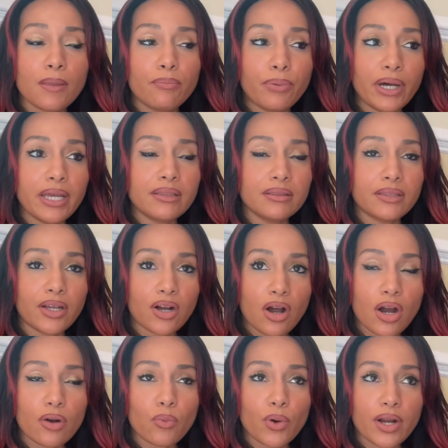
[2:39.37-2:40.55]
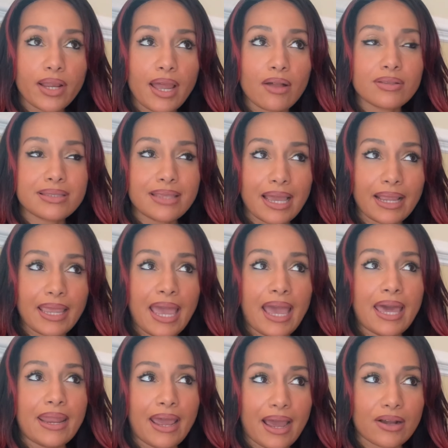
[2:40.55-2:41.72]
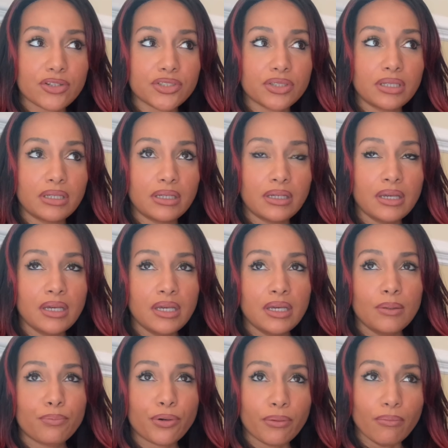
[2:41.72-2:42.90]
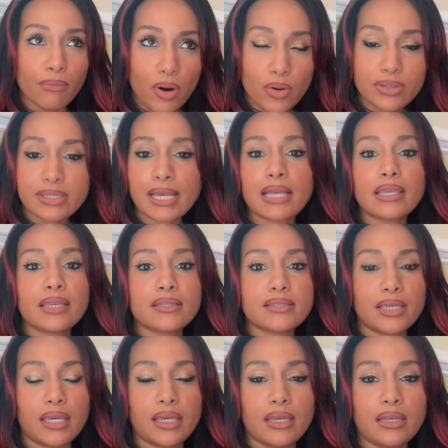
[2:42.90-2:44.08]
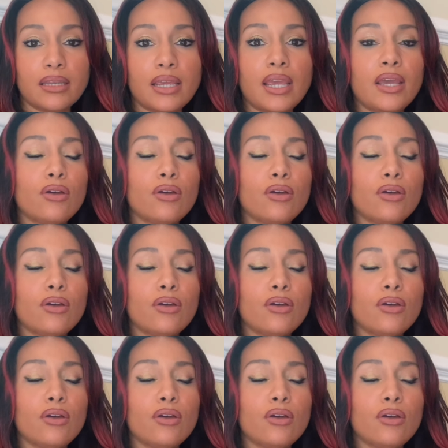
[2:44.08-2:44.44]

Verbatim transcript: But there are workouts that can actually promote sagging skin.